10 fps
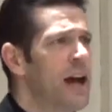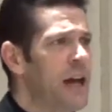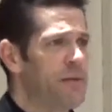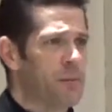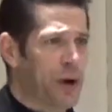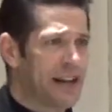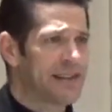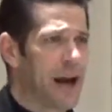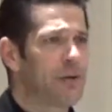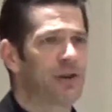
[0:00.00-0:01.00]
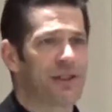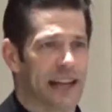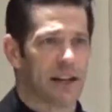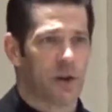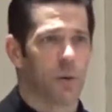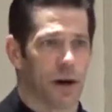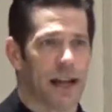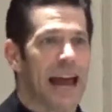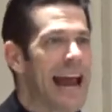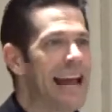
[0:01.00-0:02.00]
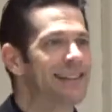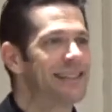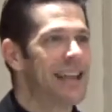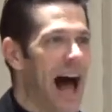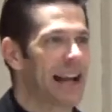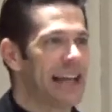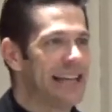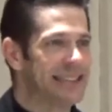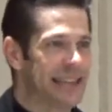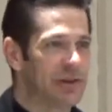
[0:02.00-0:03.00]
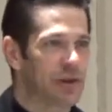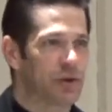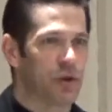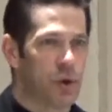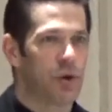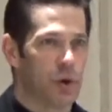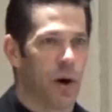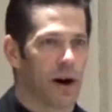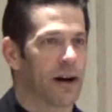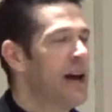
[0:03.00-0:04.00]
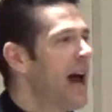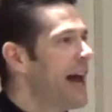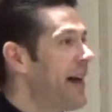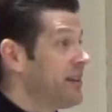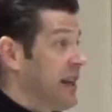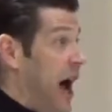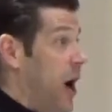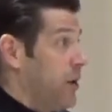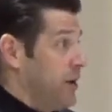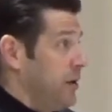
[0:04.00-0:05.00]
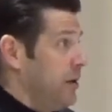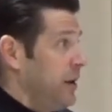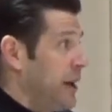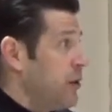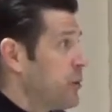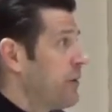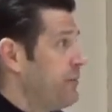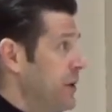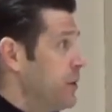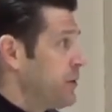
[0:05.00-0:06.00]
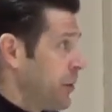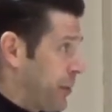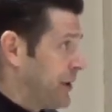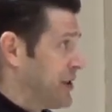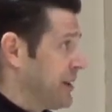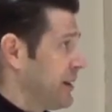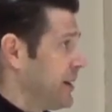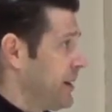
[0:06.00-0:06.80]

If it breaks down, you just get a new one. It's not essential to who you are. And that's how Hindus would view the person.